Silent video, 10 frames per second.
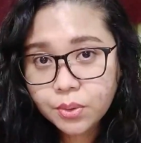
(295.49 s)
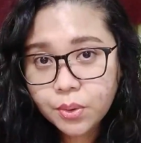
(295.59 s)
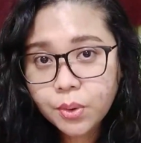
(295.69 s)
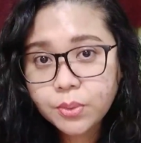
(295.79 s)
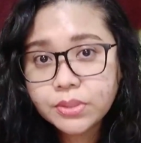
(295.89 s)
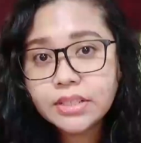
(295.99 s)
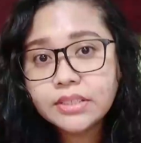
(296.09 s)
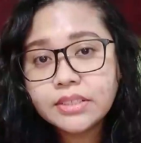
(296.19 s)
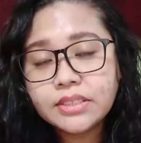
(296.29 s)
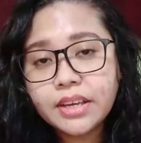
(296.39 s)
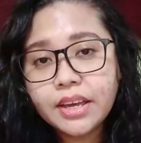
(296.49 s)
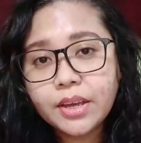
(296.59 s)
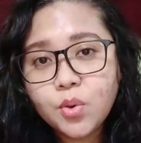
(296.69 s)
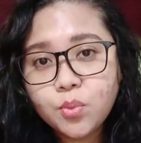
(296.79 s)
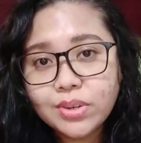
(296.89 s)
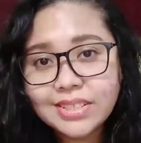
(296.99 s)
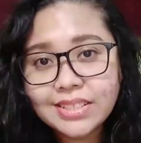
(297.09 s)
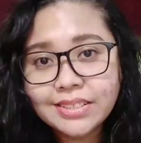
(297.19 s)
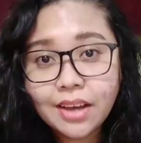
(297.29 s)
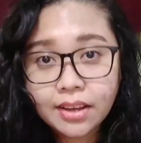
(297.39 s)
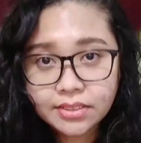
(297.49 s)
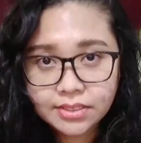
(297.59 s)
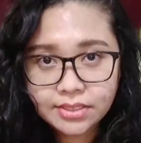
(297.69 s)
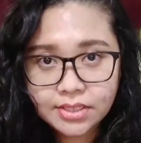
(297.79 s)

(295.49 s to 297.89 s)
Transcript: hotel stay was not